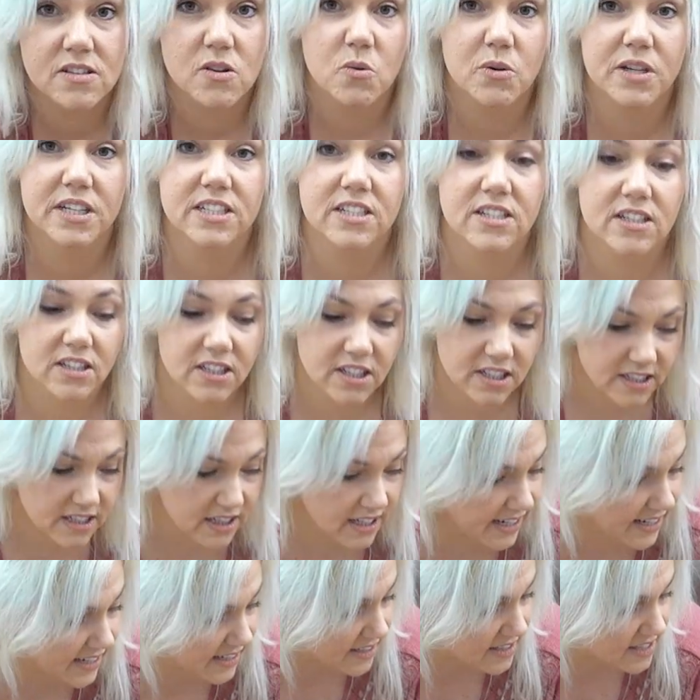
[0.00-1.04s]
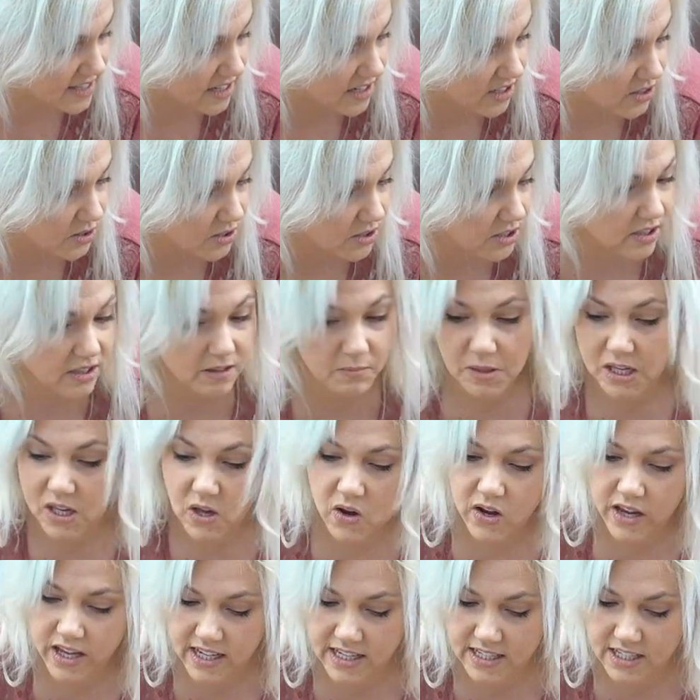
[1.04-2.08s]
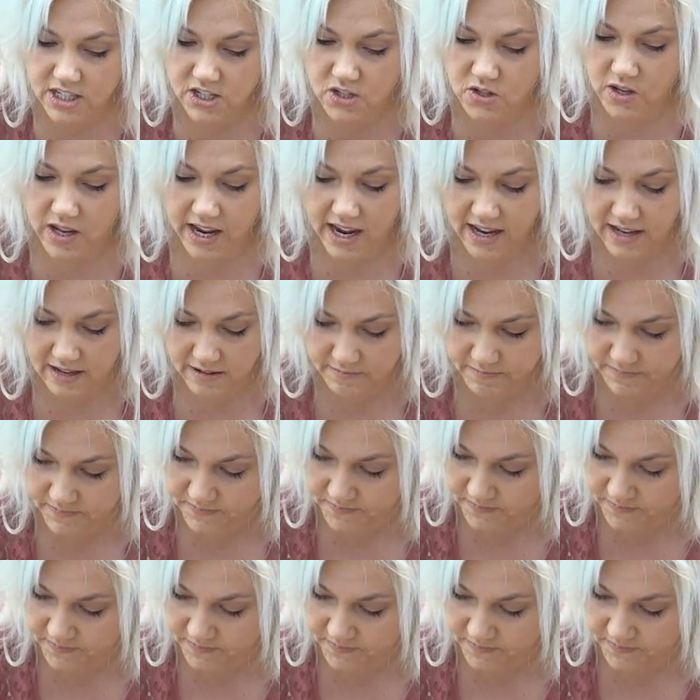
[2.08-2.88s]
going to look like. So let me go ahead and do that.